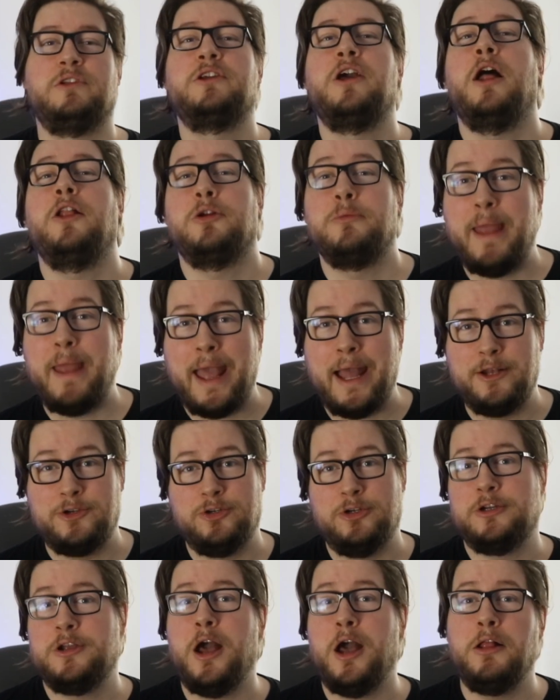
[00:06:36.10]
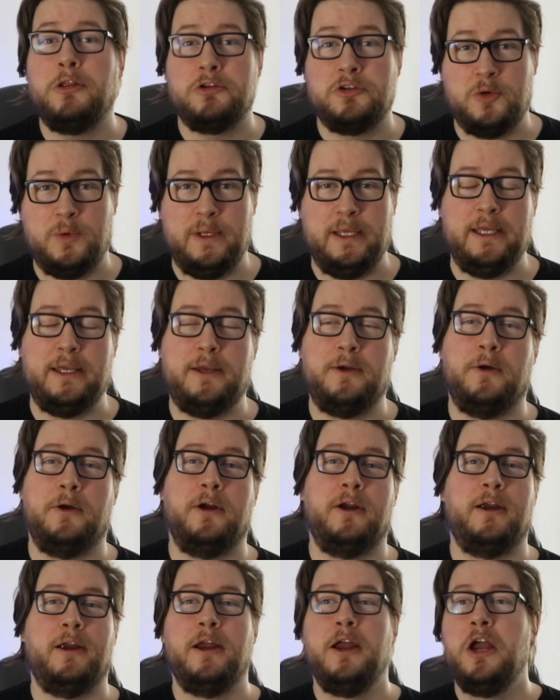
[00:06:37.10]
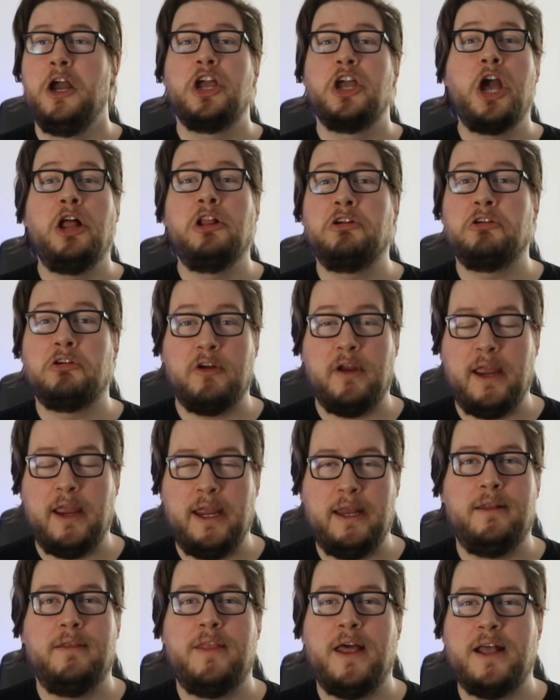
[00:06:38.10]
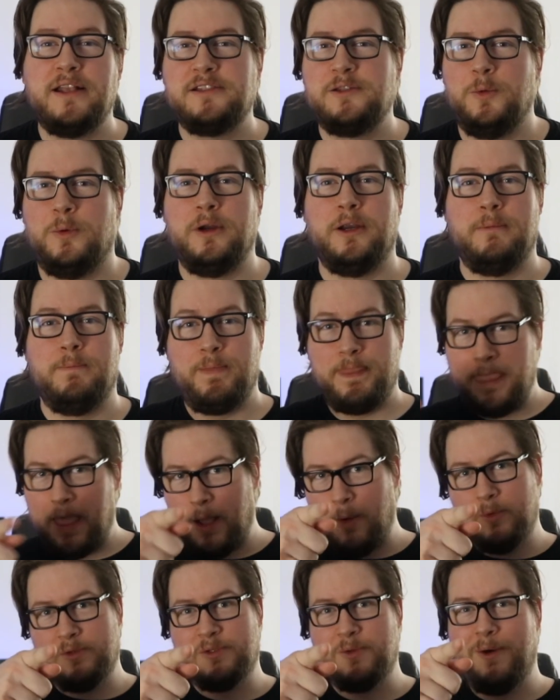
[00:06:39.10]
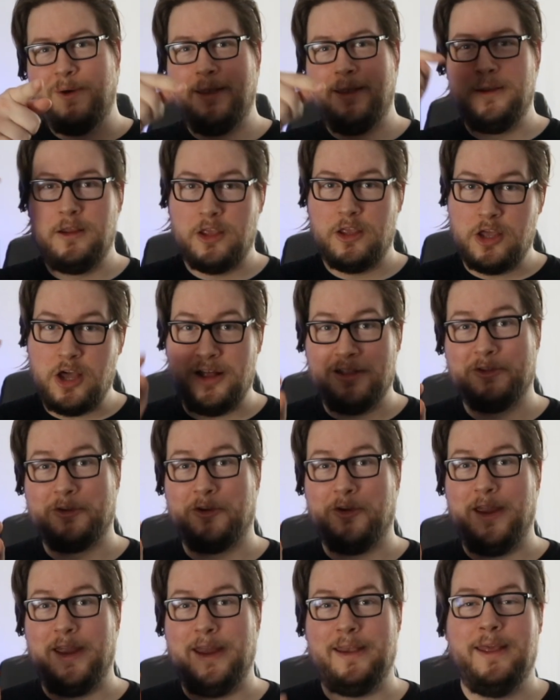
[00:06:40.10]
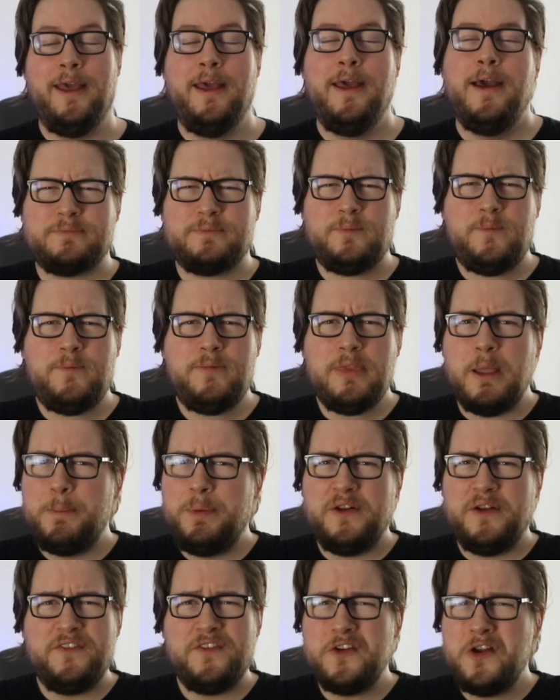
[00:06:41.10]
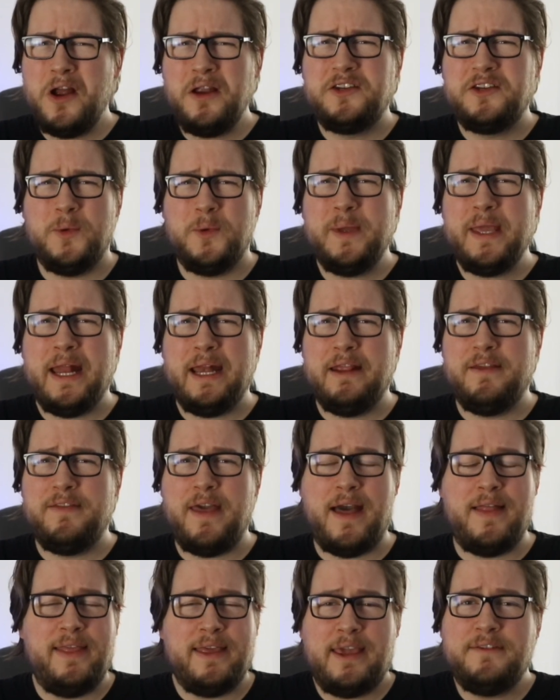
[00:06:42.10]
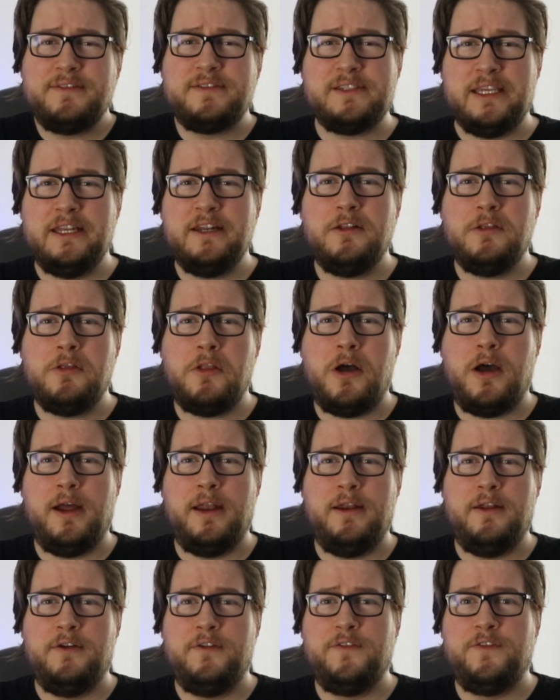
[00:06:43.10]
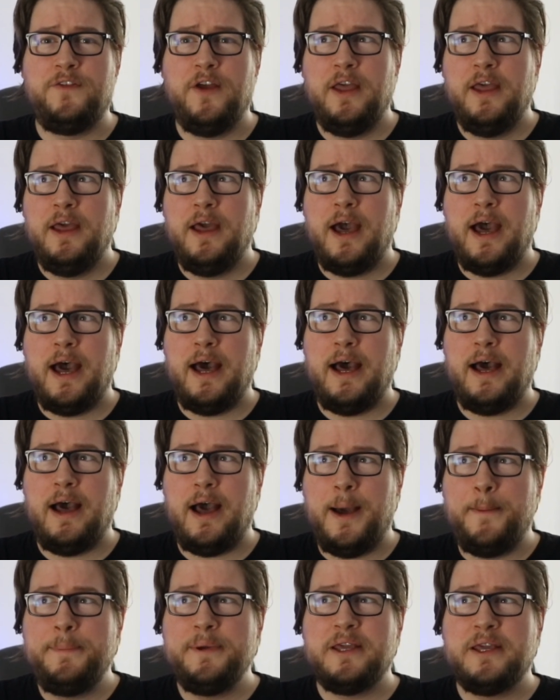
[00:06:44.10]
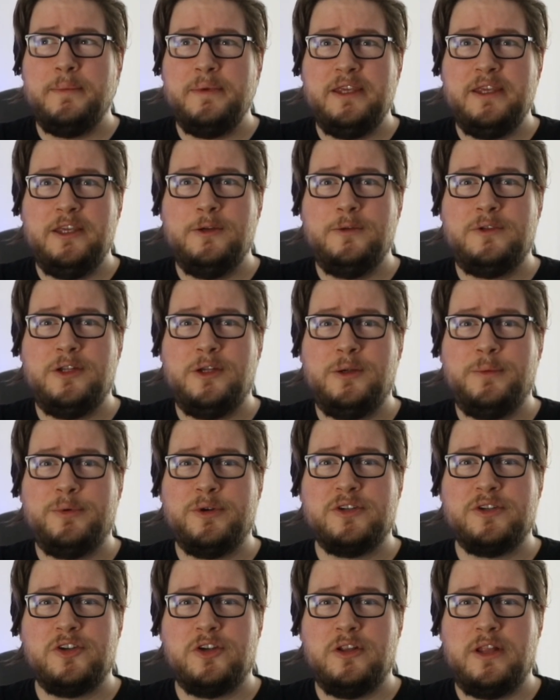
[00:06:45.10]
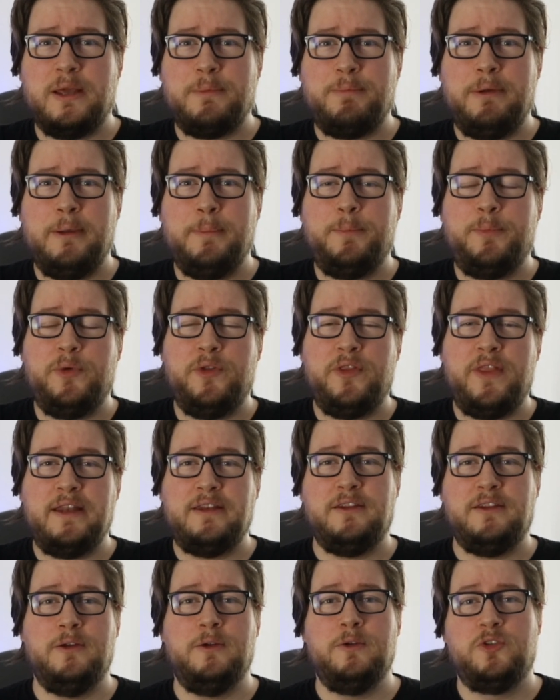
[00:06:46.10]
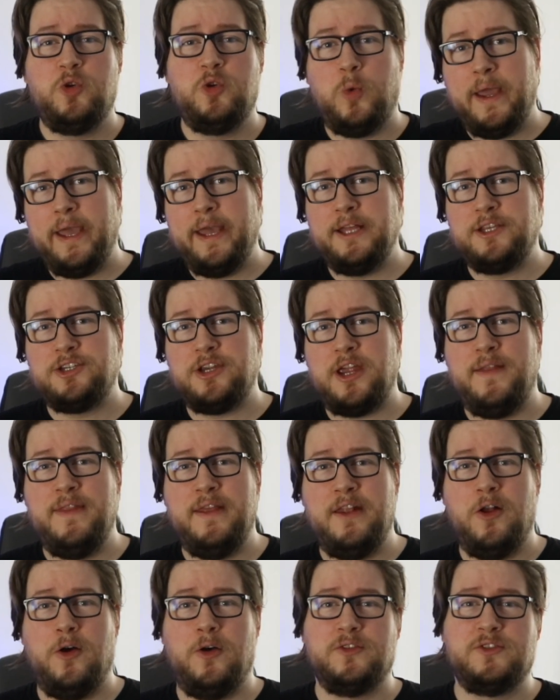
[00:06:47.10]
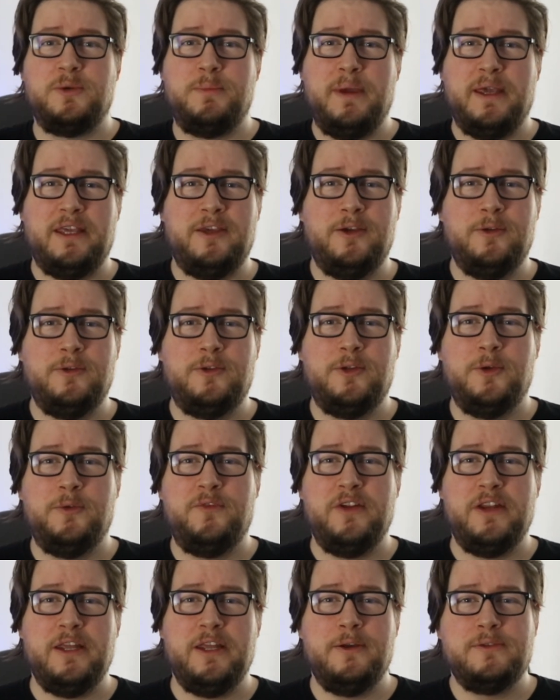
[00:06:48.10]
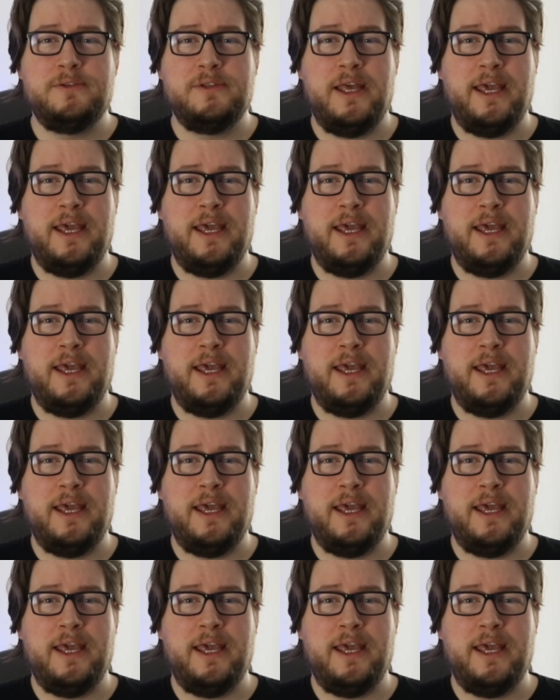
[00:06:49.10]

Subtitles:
match or color tweak or color grade. That's the word. That was the one. Color grade. But if you're not doing any of that, I've seen a lot of up and coming YouTubers or people that do Twitch and then also make YouTube videos.